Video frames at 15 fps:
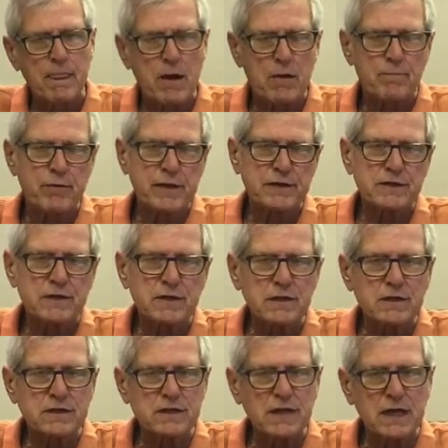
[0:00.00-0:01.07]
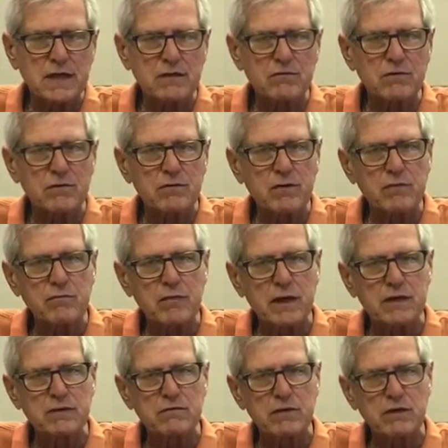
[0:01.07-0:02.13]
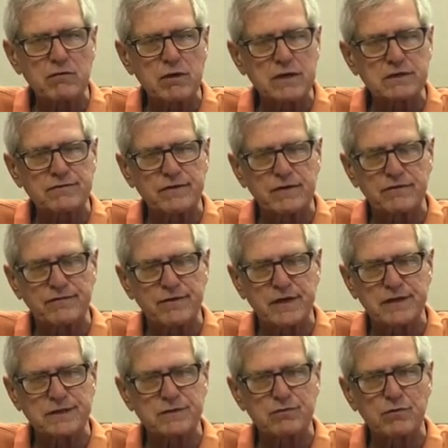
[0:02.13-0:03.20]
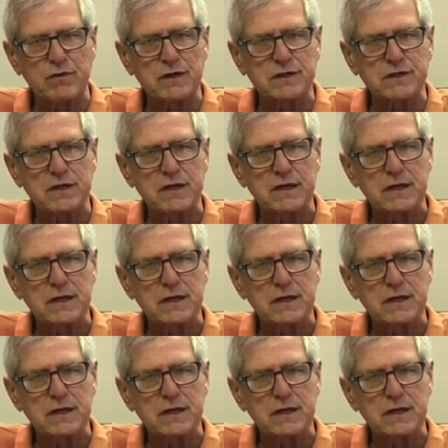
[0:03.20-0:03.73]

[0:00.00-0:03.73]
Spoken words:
Our pitch to the state when we made the request for the funds was,